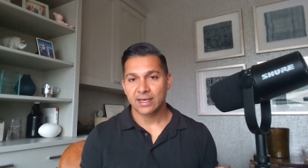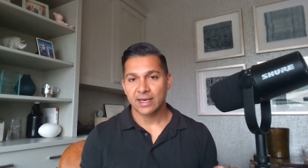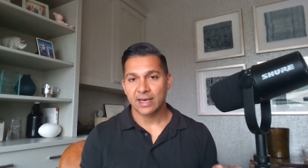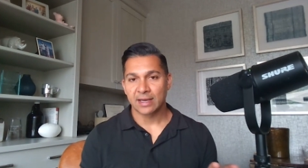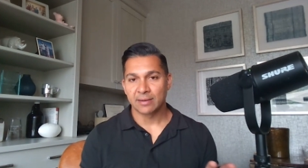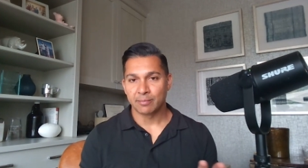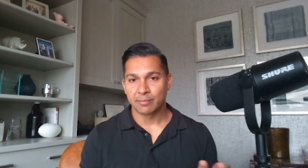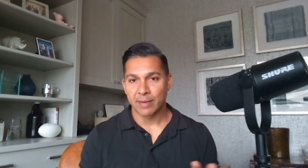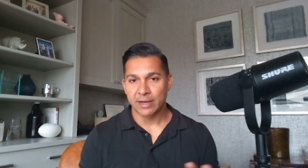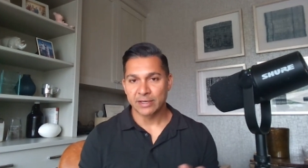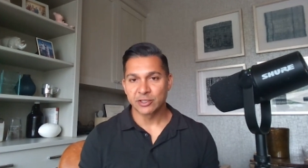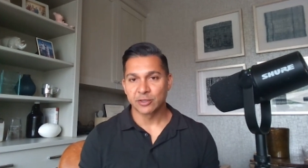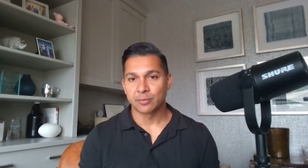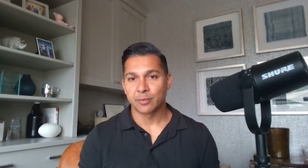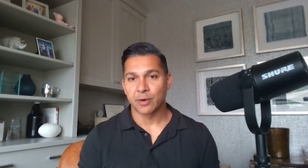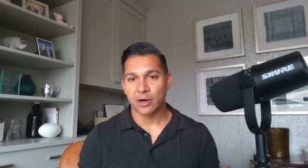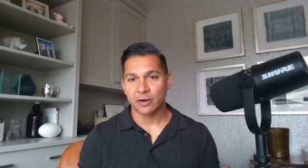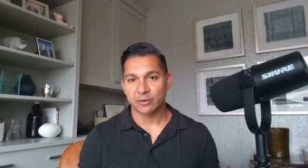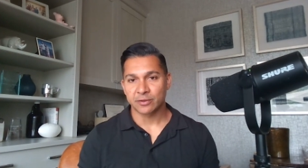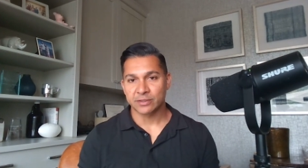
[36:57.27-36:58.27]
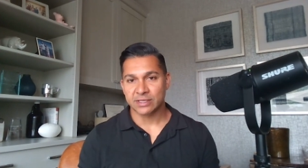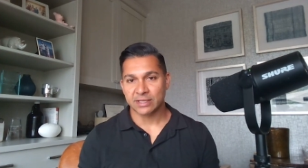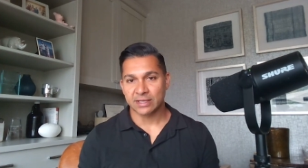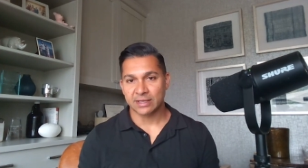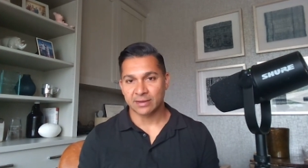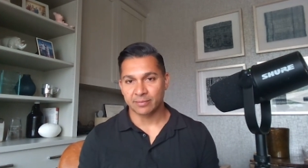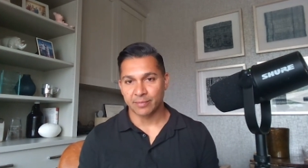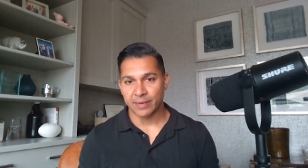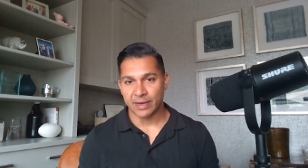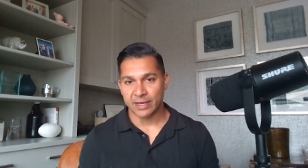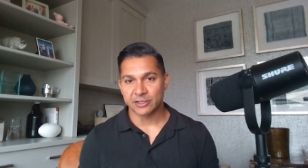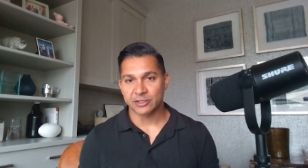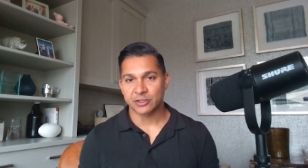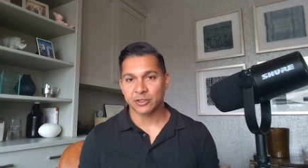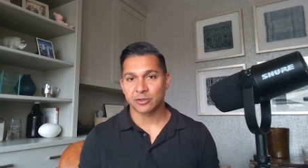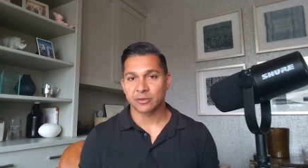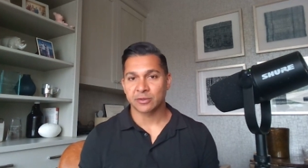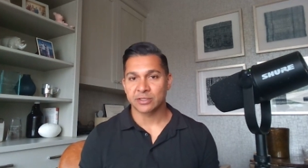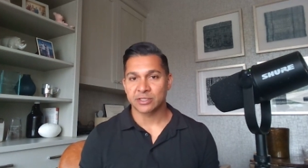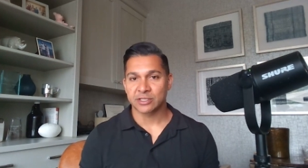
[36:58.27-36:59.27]
and mental models the
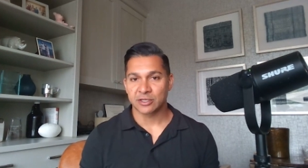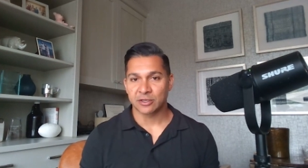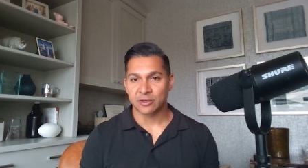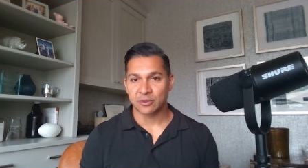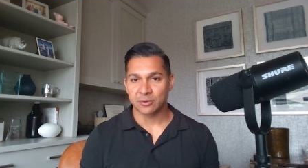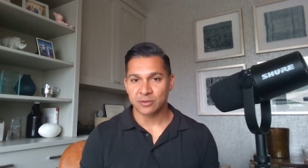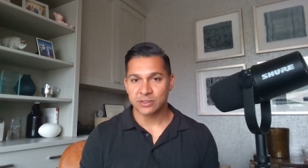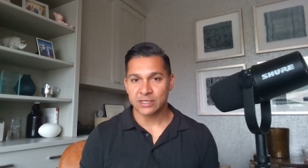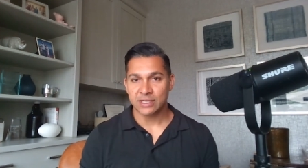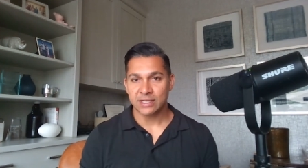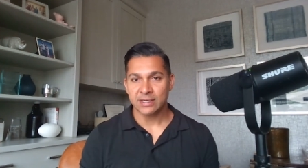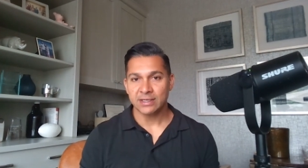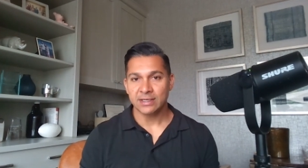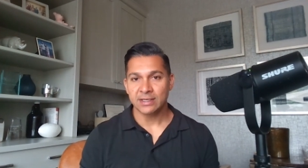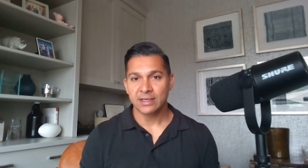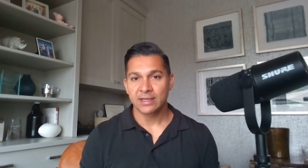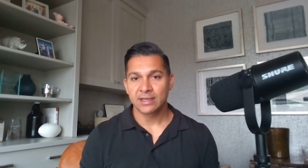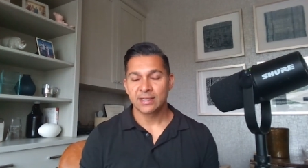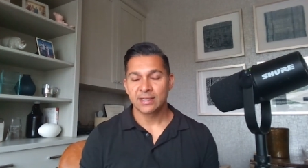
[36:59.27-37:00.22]
manager is using,